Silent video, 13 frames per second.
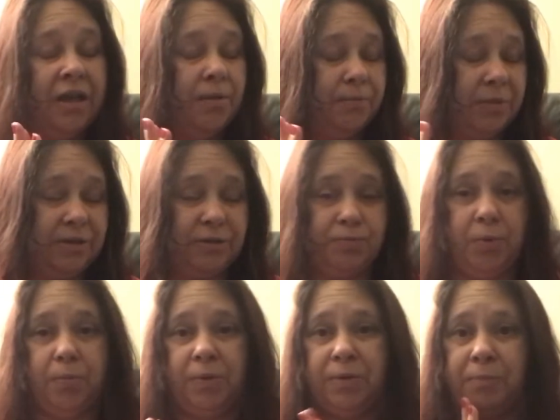but it's
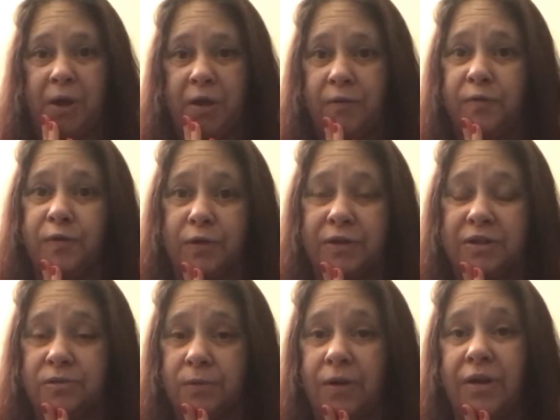probably my own fault
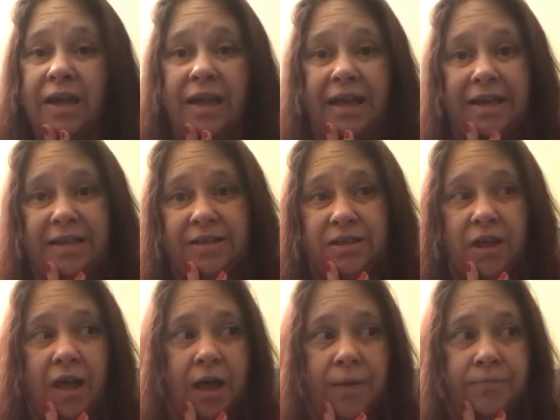as well, is
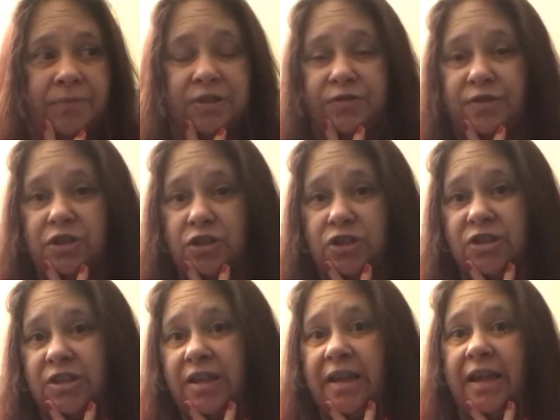
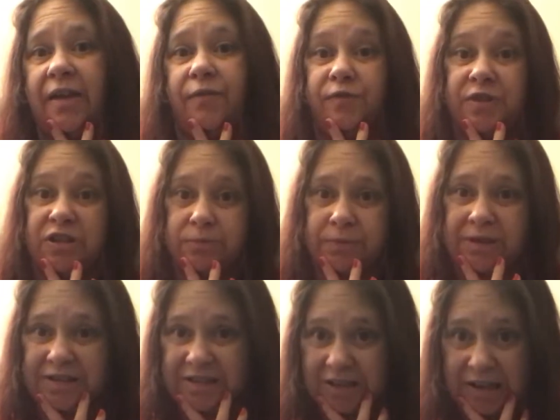deficiency in vitamin
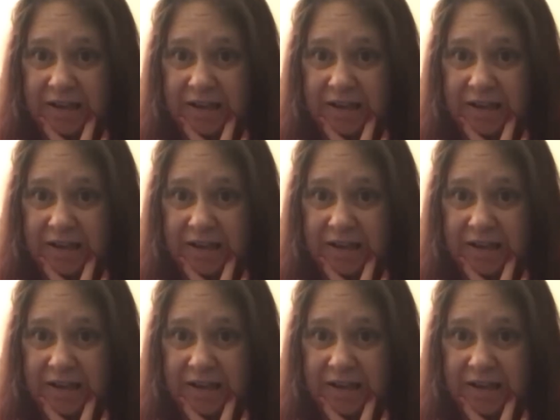D,